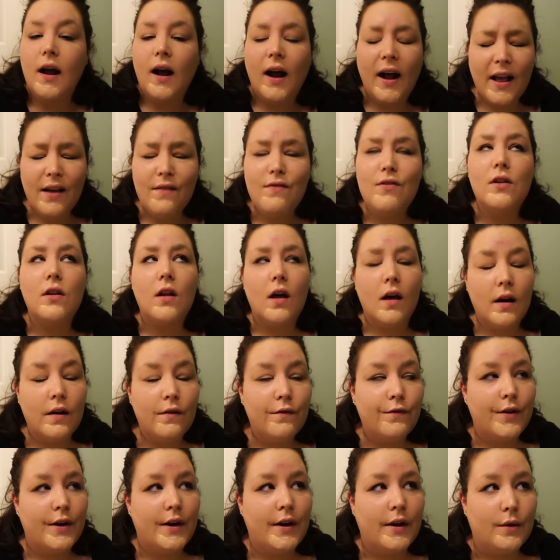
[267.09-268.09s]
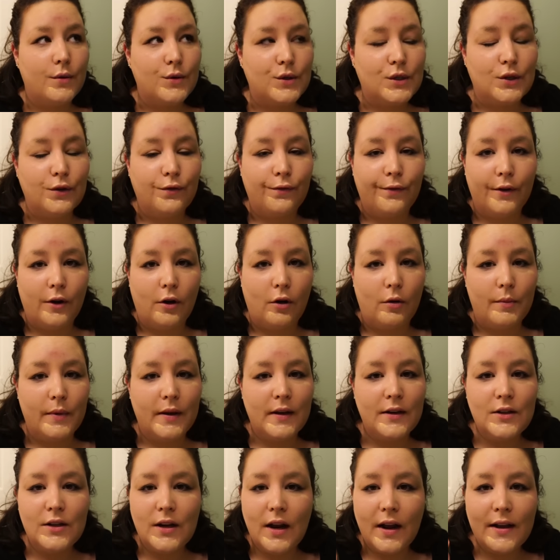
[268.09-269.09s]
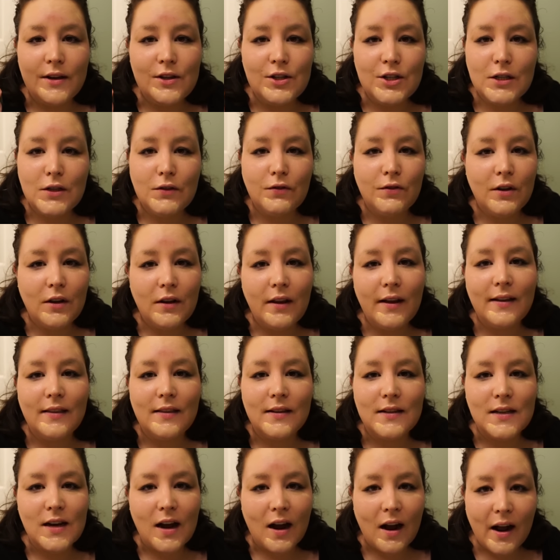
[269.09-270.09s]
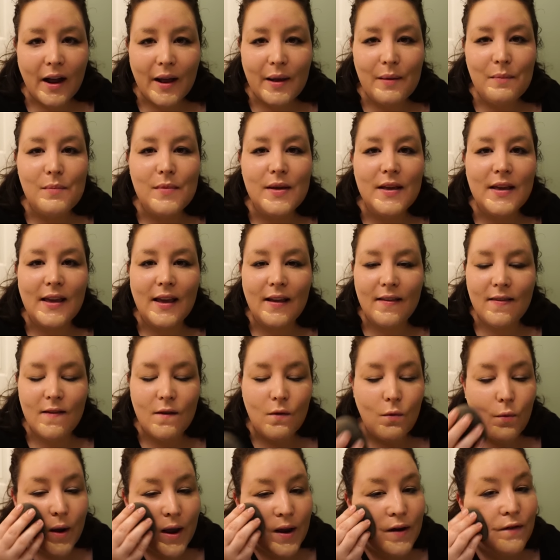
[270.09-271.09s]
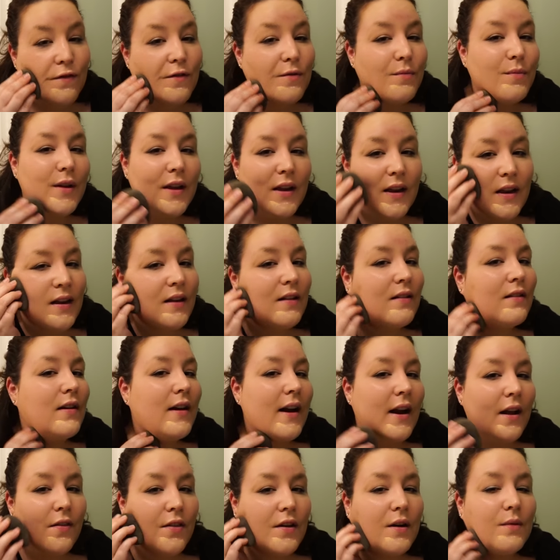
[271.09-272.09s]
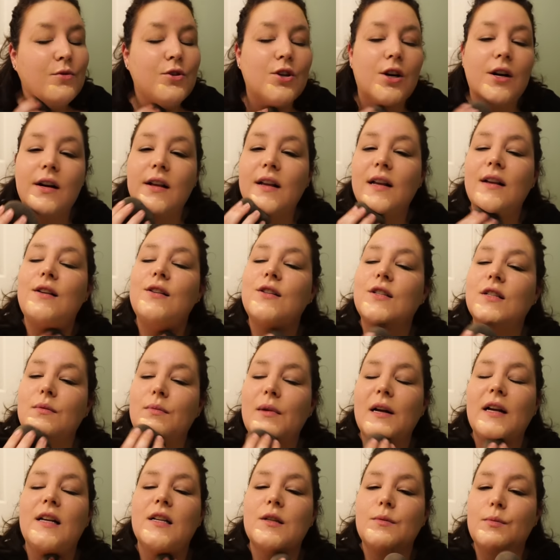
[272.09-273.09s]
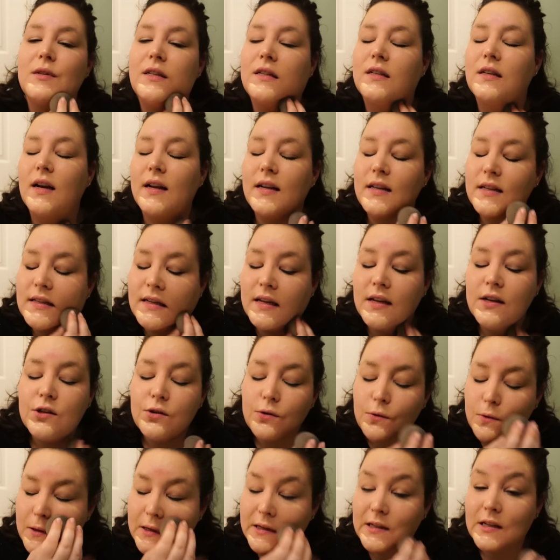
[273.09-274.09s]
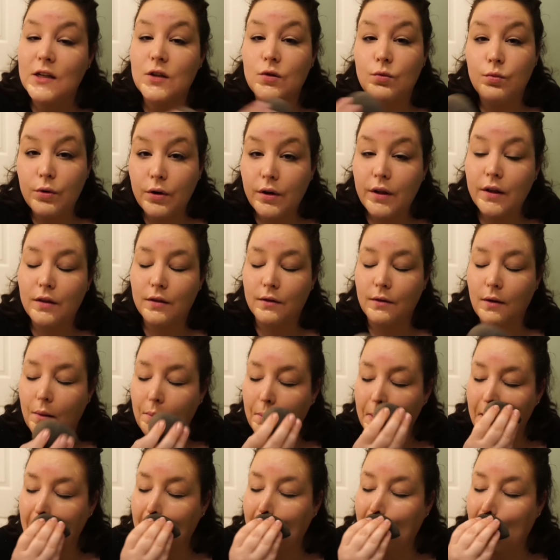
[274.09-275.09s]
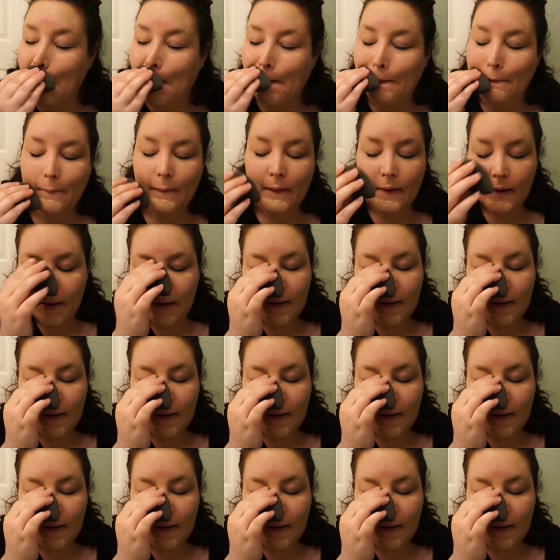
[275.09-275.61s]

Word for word: I have a lot of videos to film and I just feel like the time gets away from me now that I'm trying to get used to my husband's night schedule because it's really thrown me off